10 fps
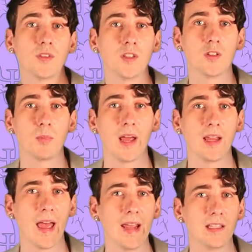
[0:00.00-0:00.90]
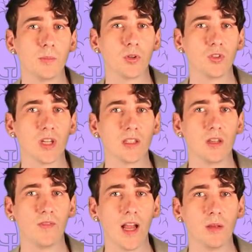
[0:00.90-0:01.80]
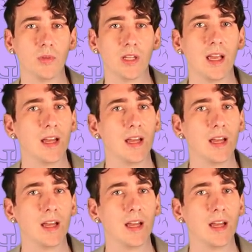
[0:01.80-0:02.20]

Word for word: to display atypical gender development